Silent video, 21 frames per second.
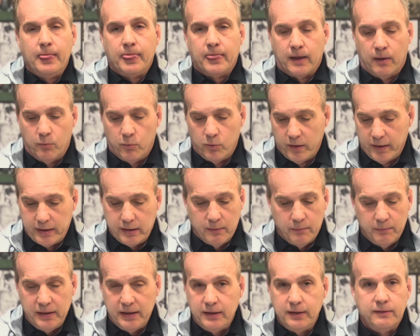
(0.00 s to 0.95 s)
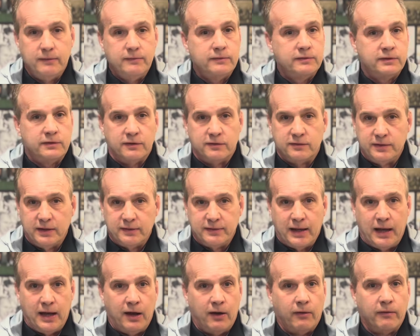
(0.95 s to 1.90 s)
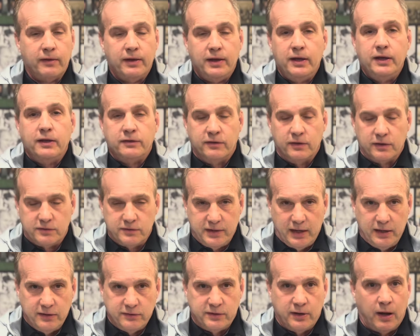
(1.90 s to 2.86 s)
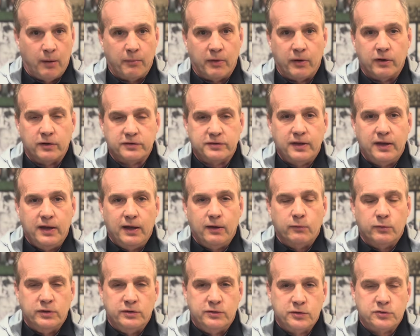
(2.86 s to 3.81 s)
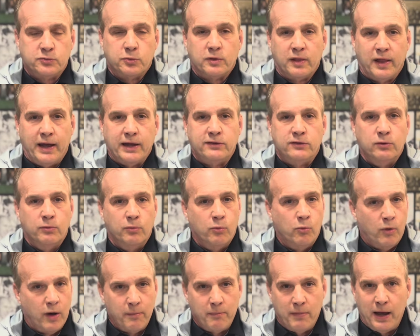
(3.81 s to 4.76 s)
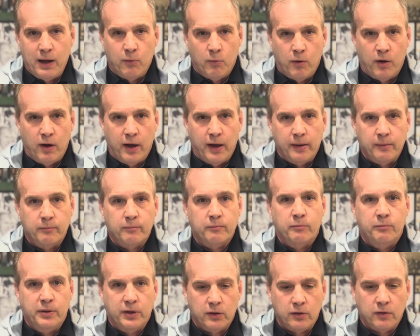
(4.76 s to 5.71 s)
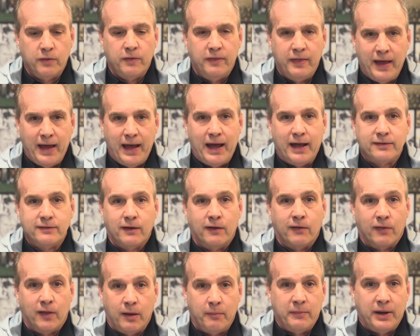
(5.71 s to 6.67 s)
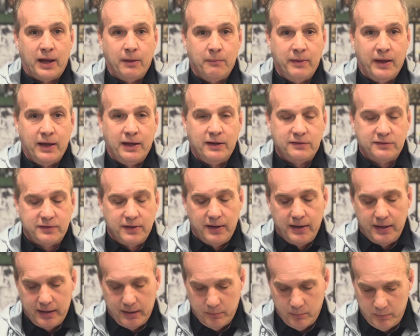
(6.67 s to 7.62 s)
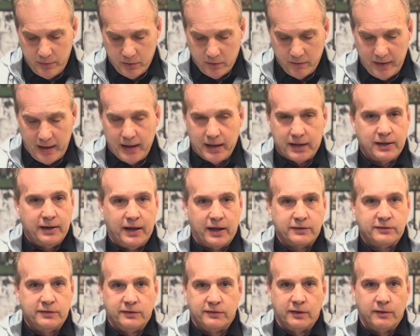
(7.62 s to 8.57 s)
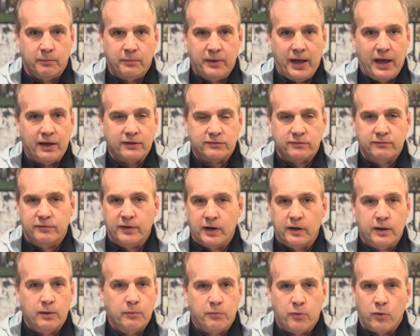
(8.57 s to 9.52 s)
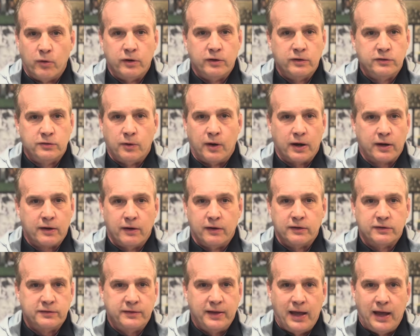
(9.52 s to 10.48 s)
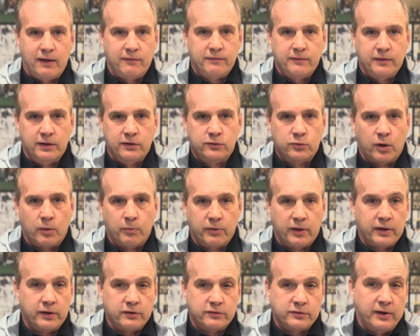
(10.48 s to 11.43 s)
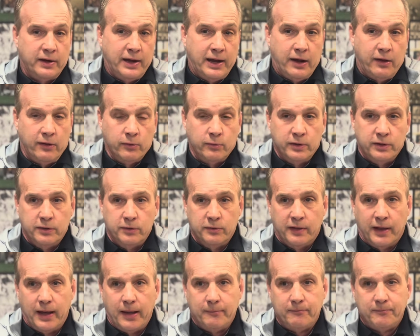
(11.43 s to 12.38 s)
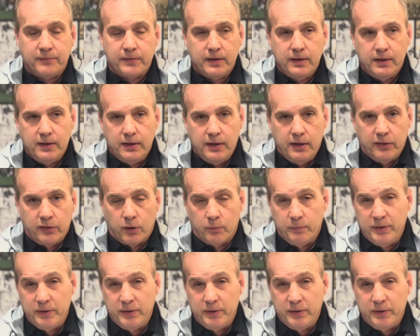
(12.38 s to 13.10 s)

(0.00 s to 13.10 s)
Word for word: I'm willing to meet, to sit down, to exchange numbers. We just would like to, one by one, build that alumni base and build that connection to the past. Very important to our current staff and to our players right now that we do that. There'll